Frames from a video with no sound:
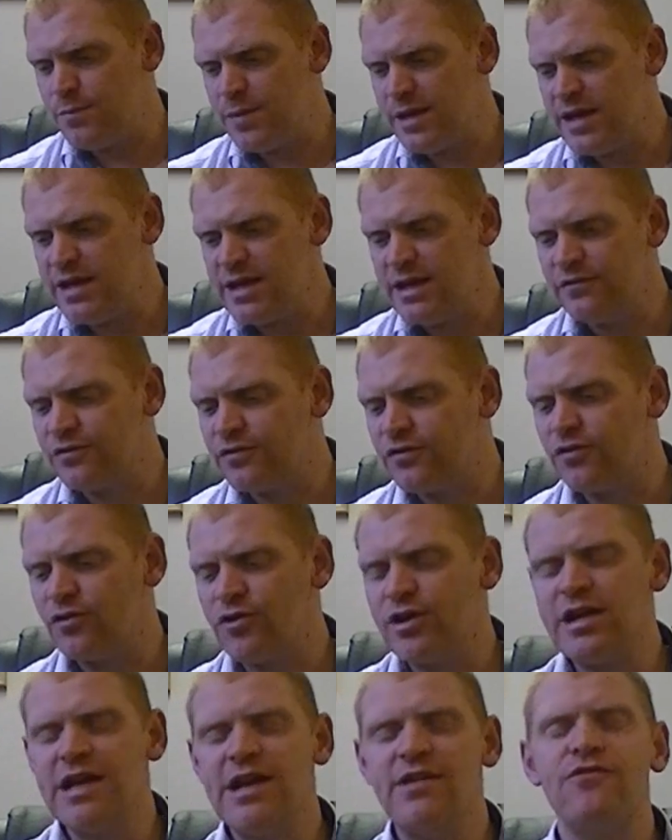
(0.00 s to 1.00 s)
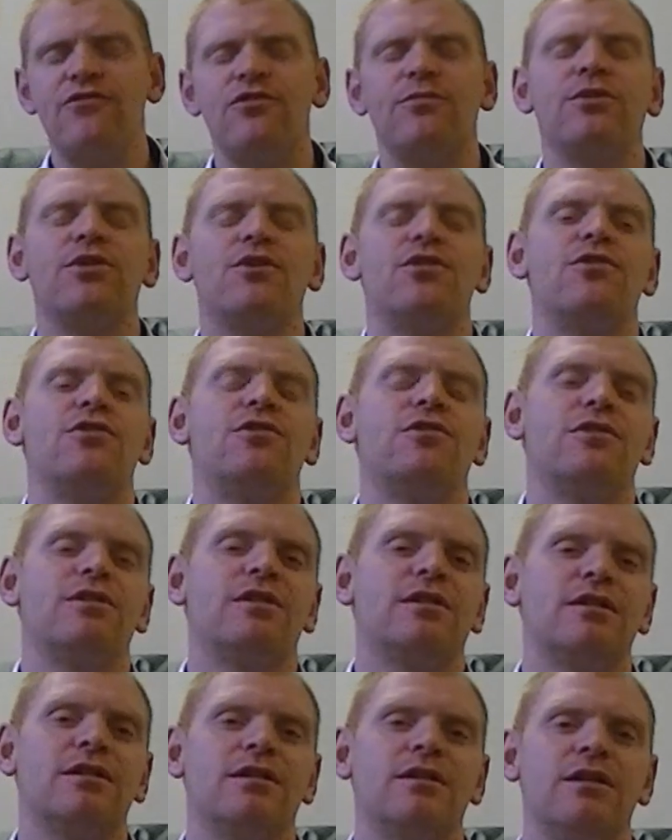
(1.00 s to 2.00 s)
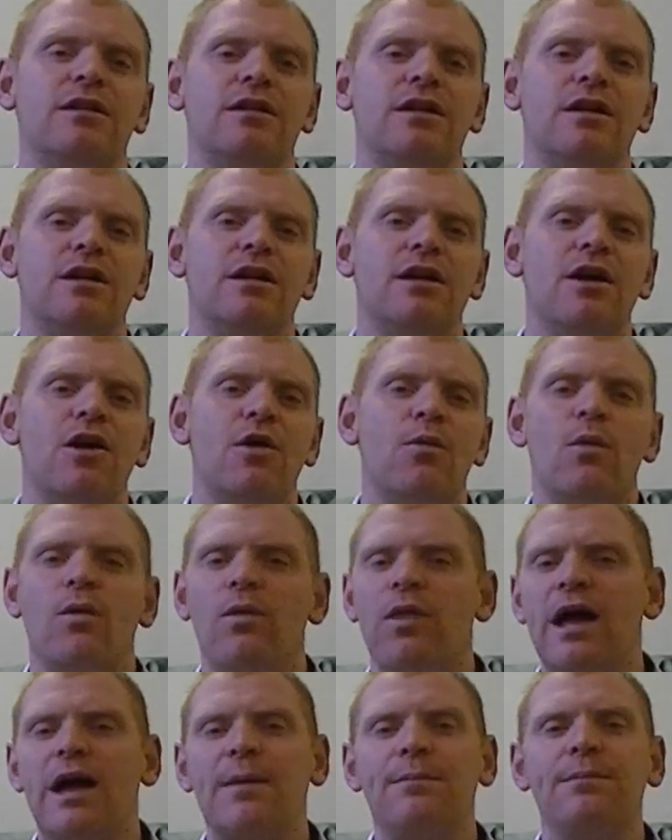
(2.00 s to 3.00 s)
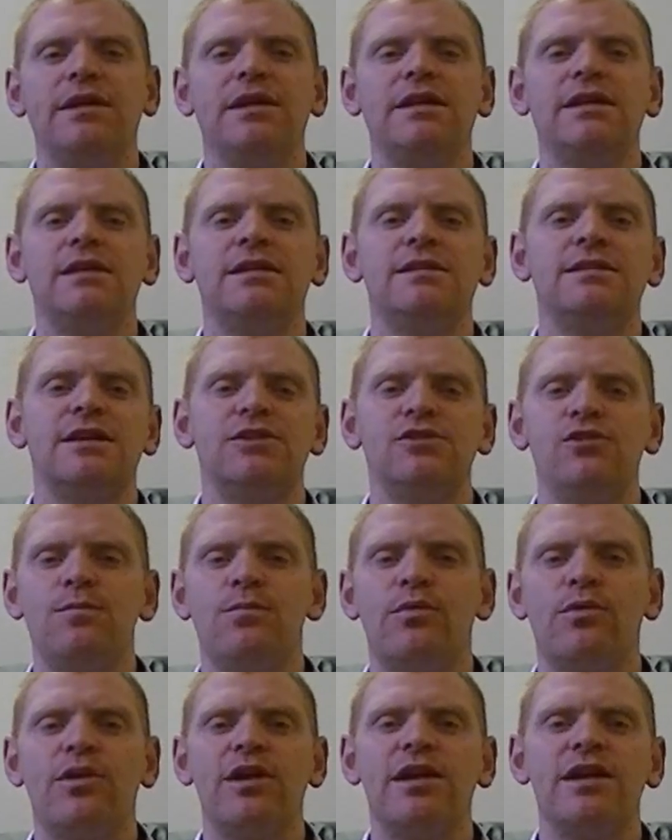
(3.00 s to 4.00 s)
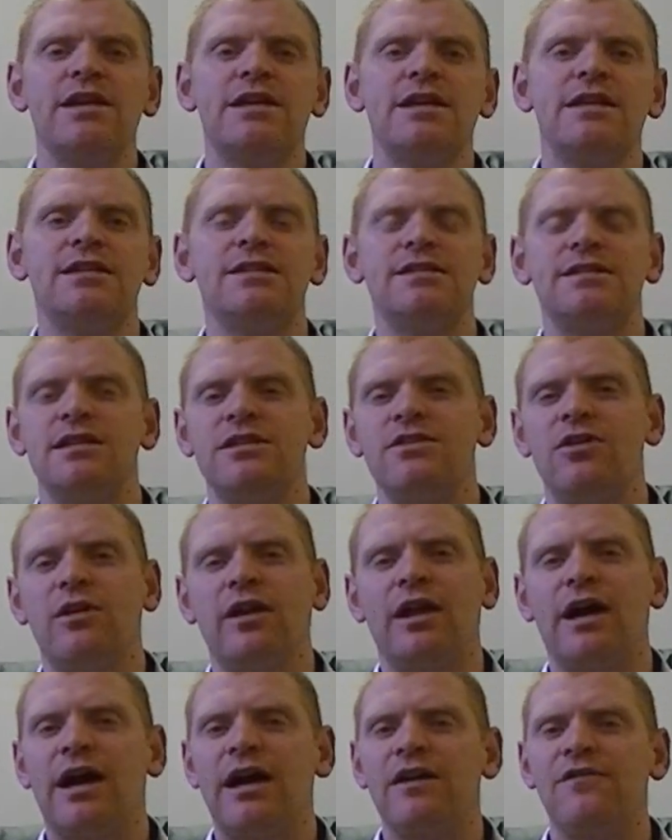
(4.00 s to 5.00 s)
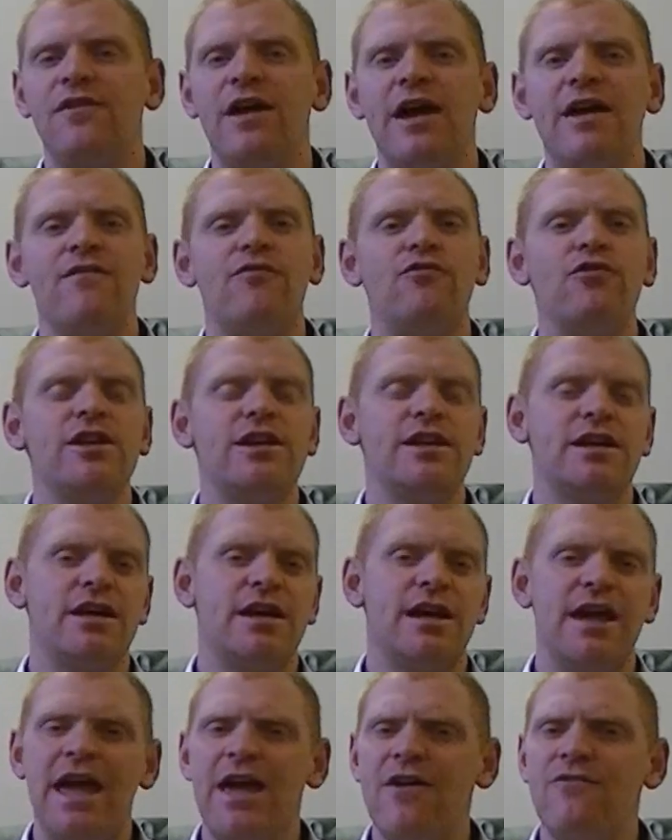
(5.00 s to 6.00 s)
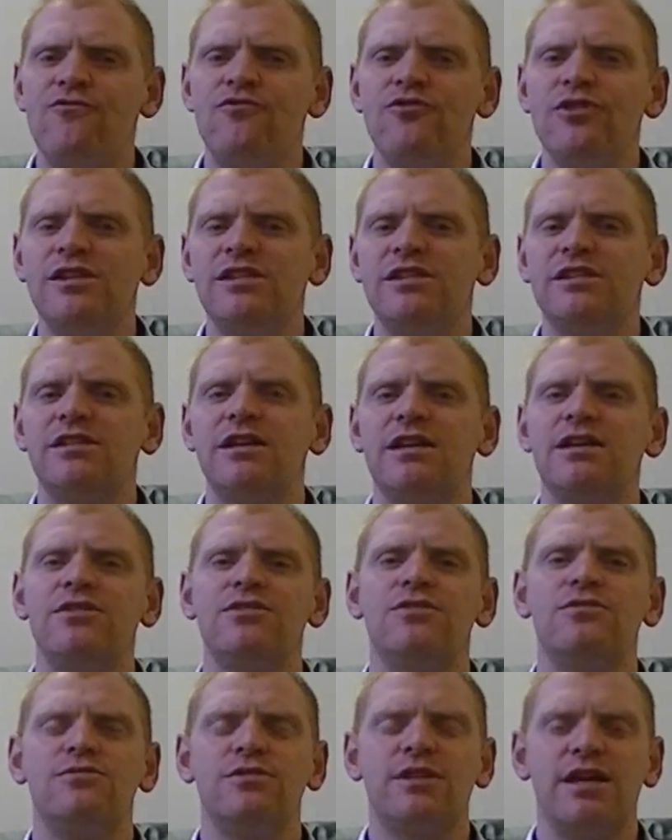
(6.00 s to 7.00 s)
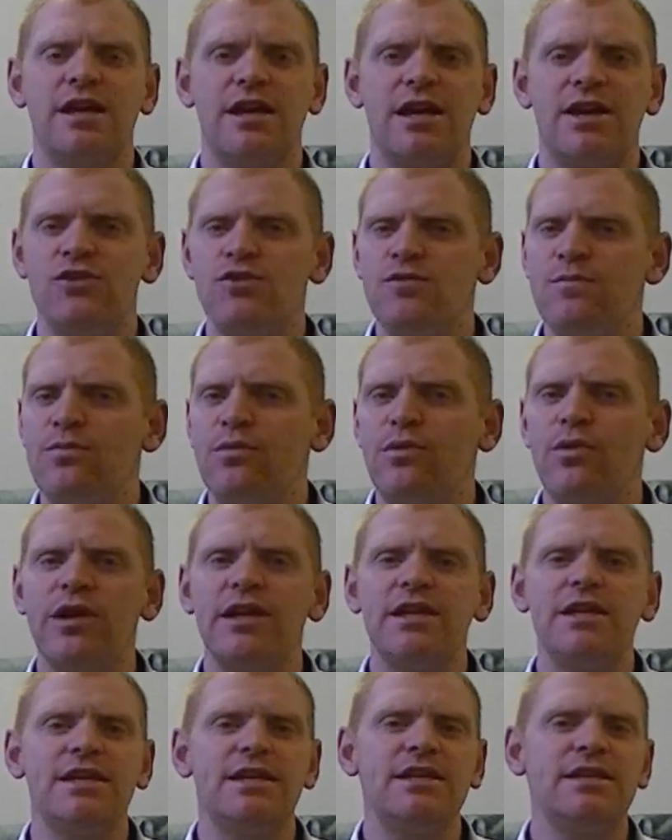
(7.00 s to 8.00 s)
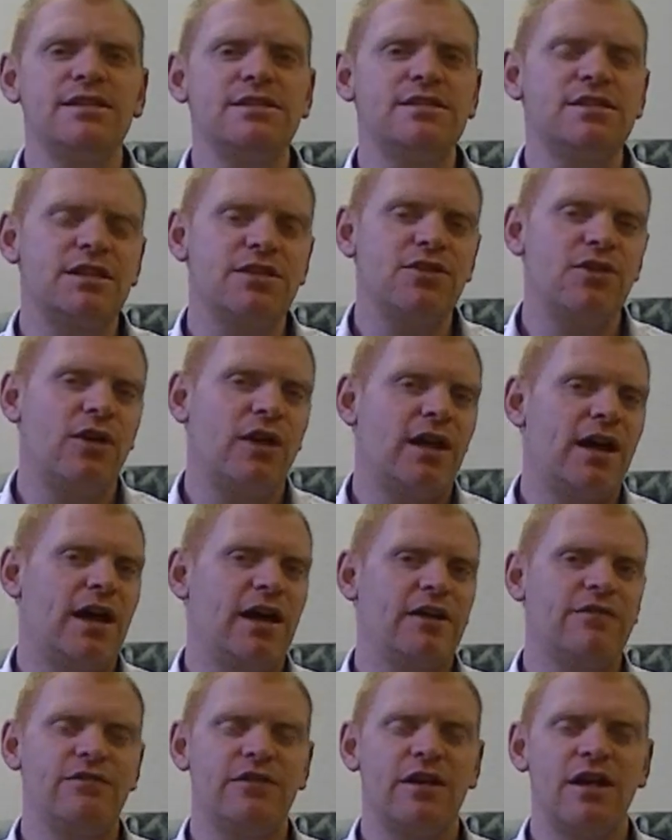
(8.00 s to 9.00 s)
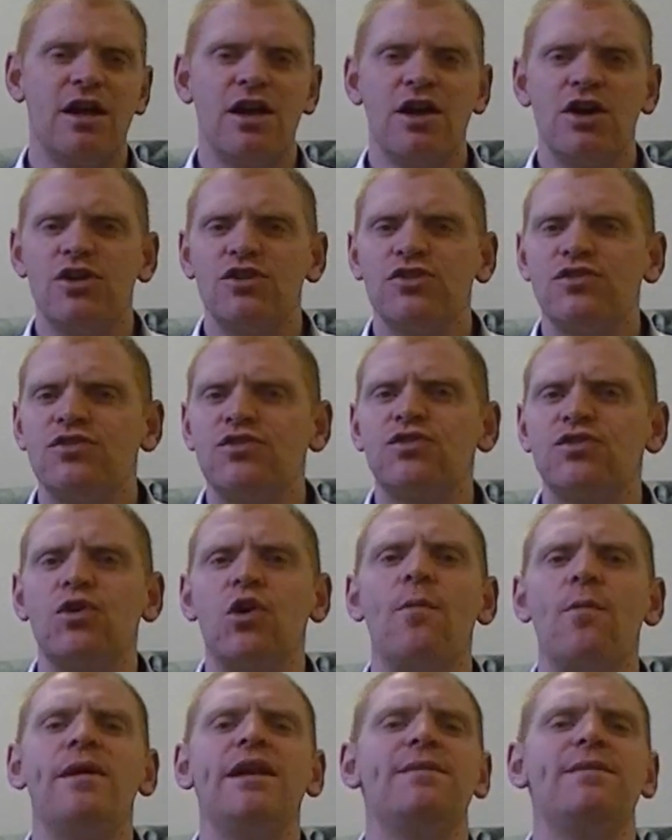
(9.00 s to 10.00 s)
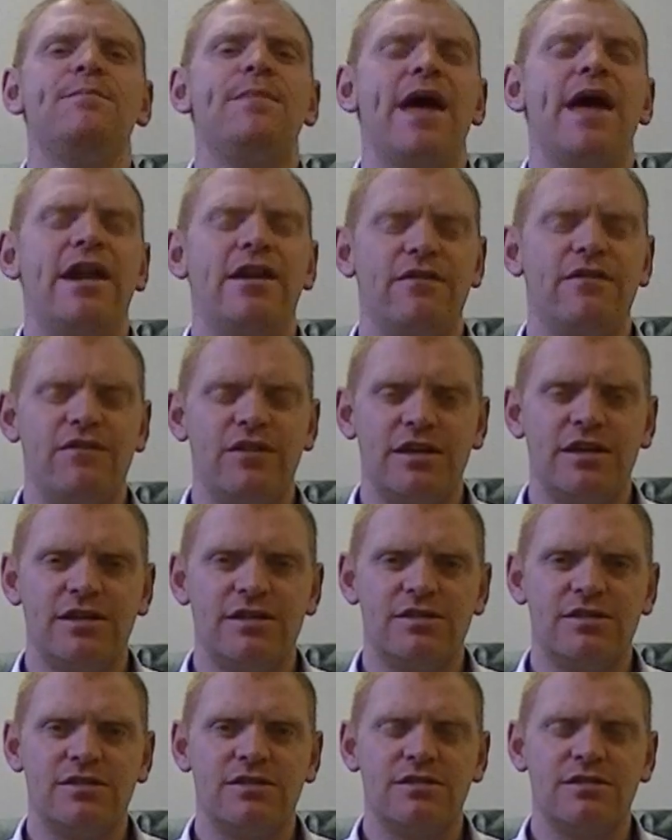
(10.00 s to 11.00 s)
being free from coke, well, that means that you bring into your life every day, every single day, you bring into your life so many benefits,